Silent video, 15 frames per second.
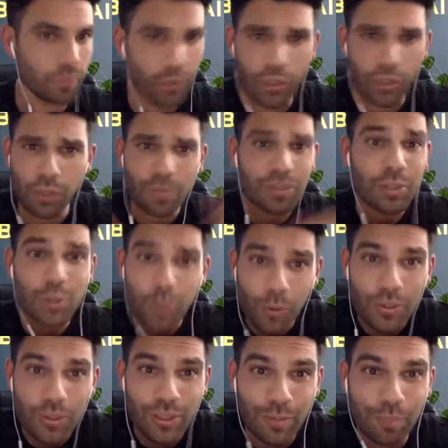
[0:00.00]
Humans are so
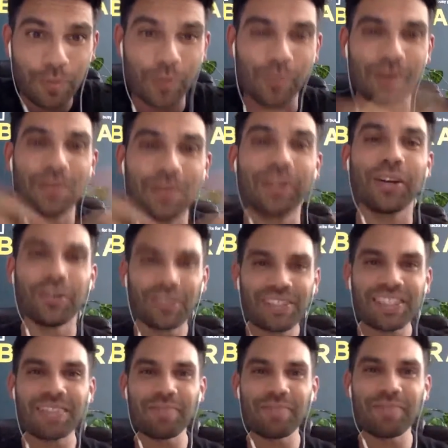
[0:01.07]
simple, but we
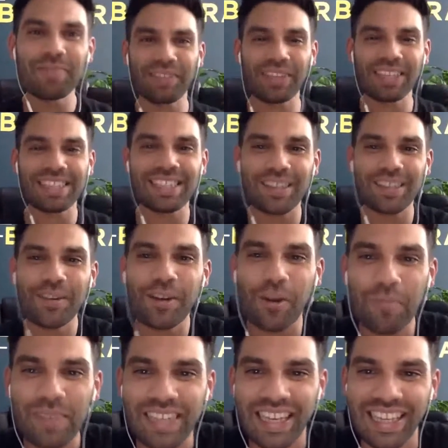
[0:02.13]
constantly make things so
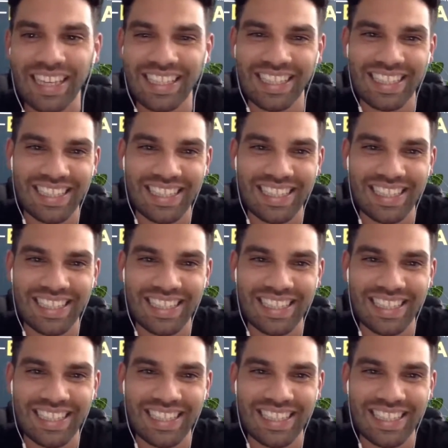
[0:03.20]
complicated.